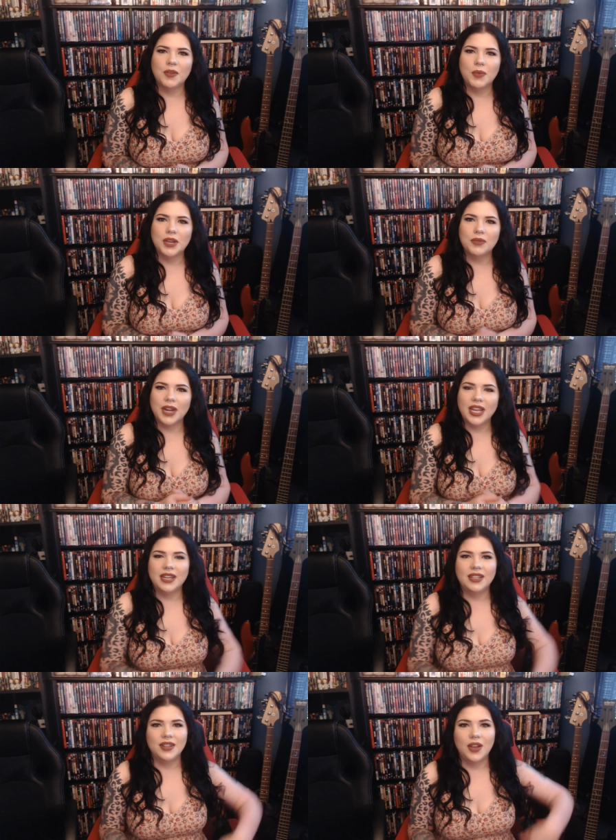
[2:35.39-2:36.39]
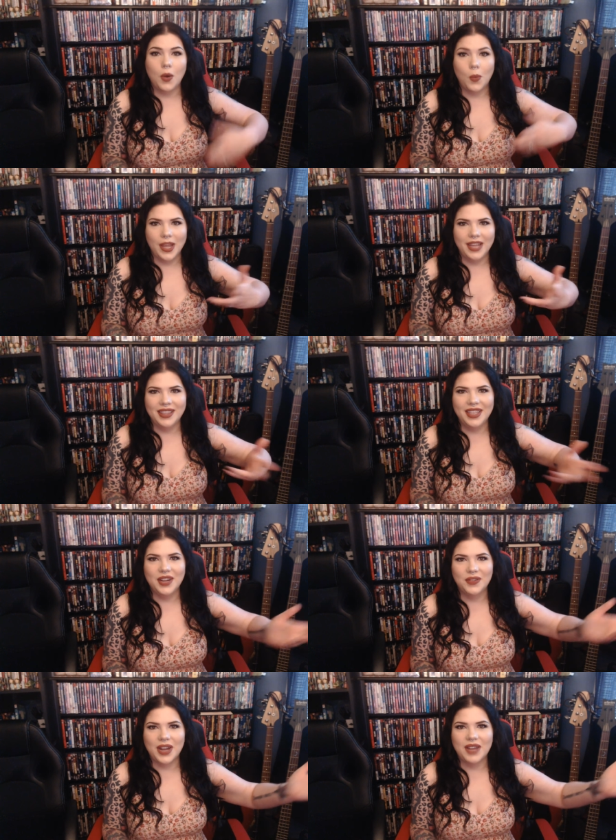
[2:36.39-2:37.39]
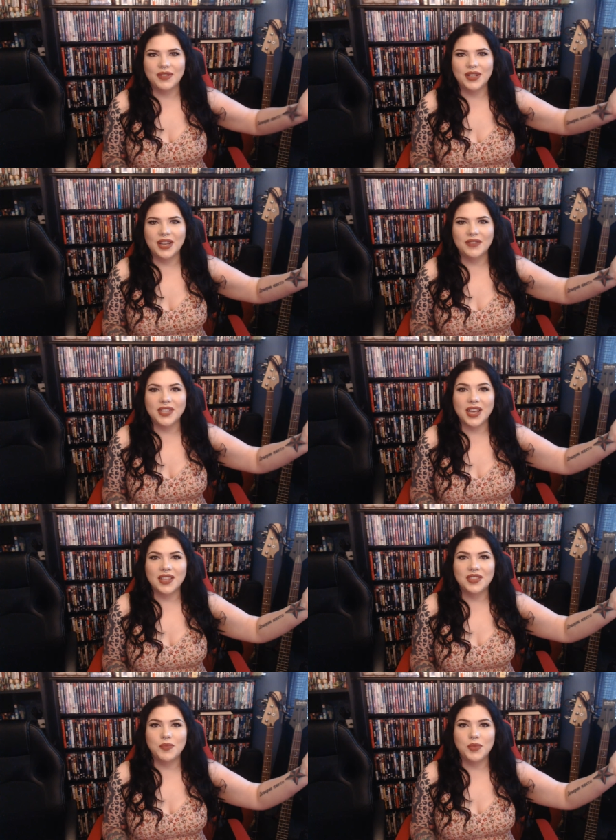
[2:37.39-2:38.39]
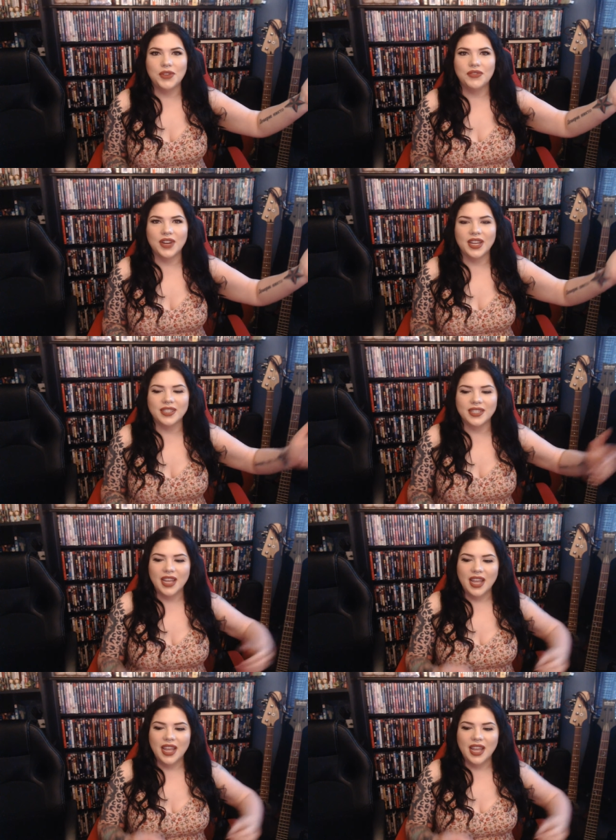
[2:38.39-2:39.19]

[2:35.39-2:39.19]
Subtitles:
We await the arrival of Todd, the boyfriend,